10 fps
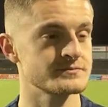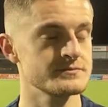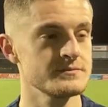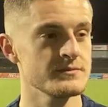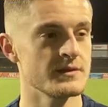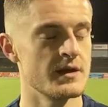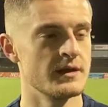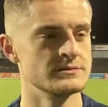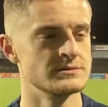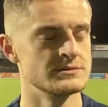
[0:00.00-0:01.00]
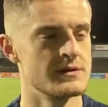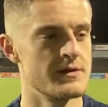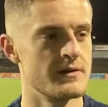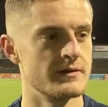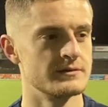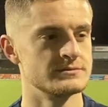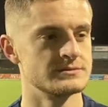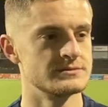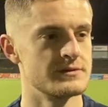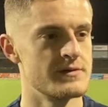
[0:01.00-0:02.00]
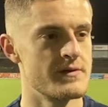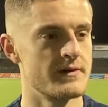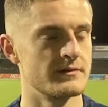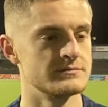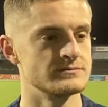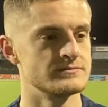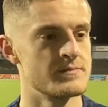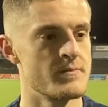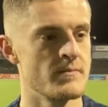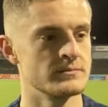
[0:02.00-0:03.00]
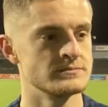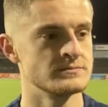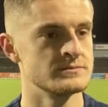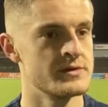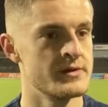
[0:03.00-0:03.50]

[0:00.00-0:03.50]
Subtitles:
And yeah, the confidence must be high in the squad. Three wins now in 6 days.